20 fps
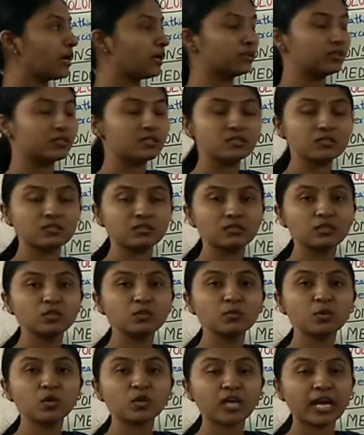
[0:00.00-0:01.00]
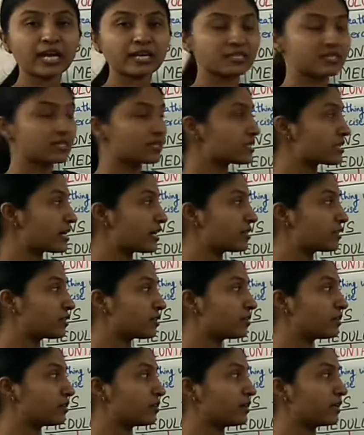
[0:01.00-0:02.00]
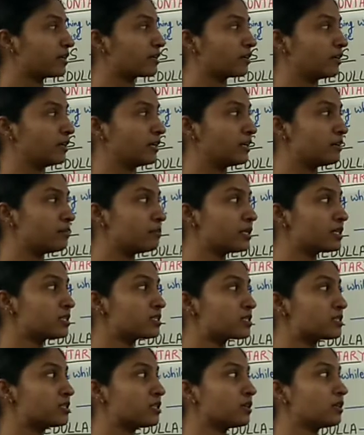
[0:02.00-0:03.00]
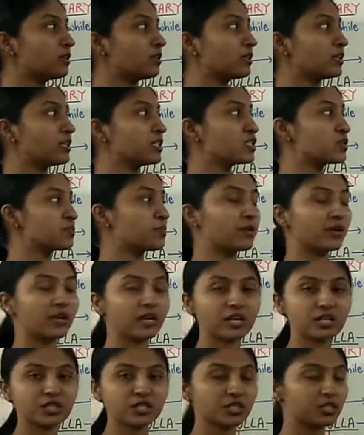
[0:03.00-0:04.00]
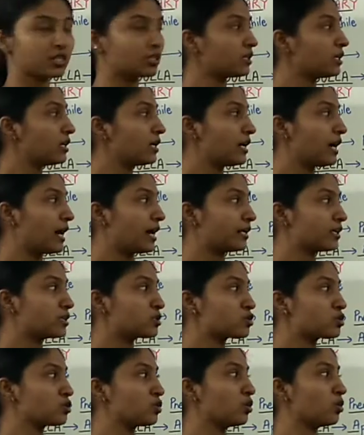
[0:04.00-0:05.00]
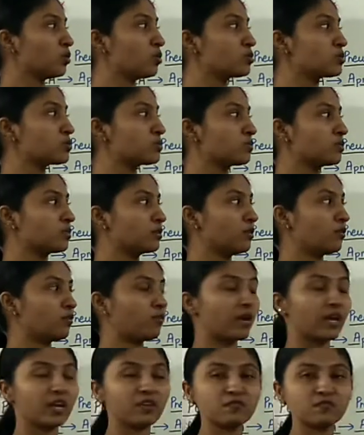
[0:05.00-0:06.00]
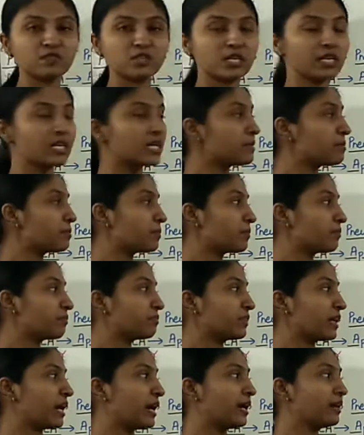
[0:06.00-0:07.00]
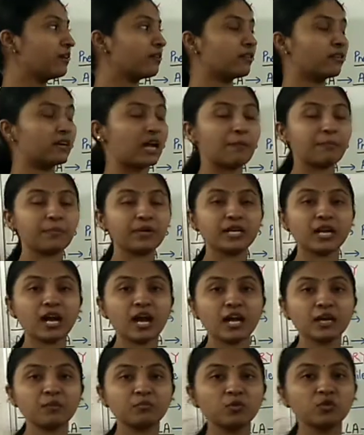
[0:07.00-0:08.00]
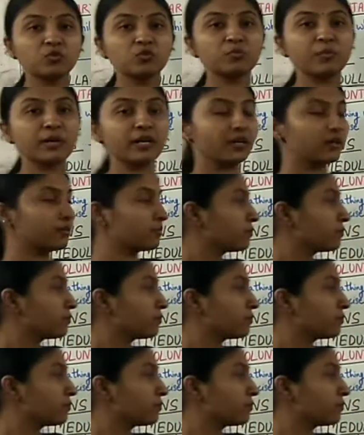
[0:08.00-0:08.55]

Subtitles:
This Pneumotaxic Center, it limits the inspiration and it slows the wave sleep and rapid eye movement.